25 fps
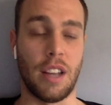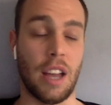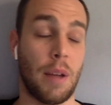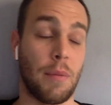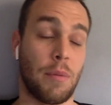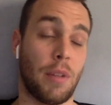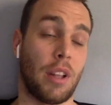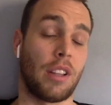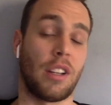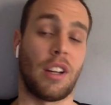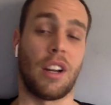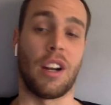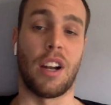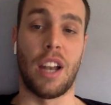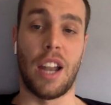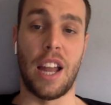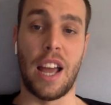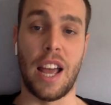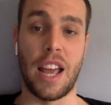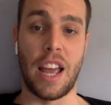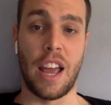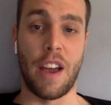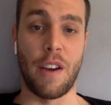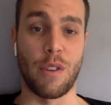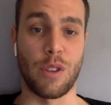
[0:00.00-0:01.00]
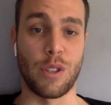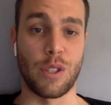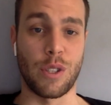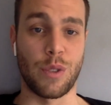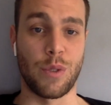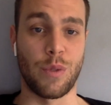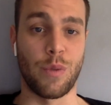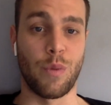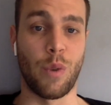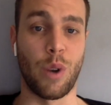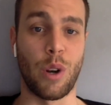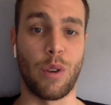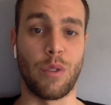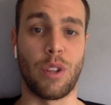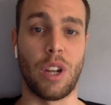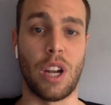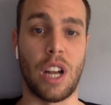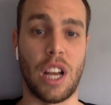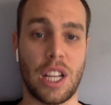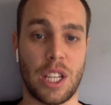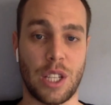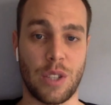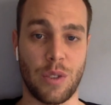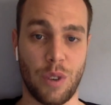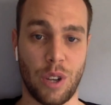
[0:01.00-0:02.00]
I'm not going to lie, I was one of the
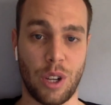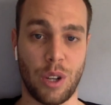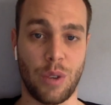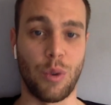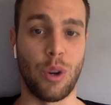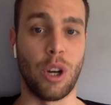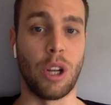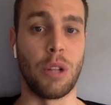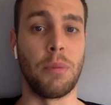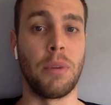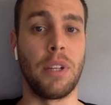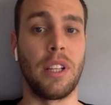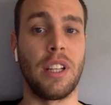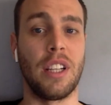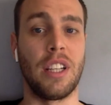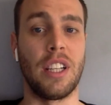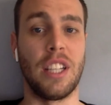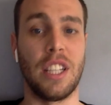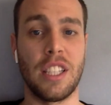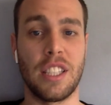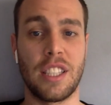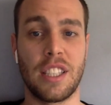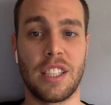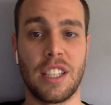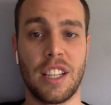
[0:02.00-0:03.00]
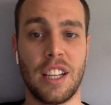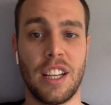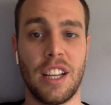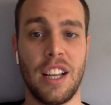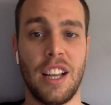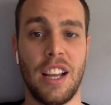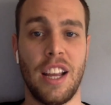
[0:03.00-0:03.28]
last one who admitted this.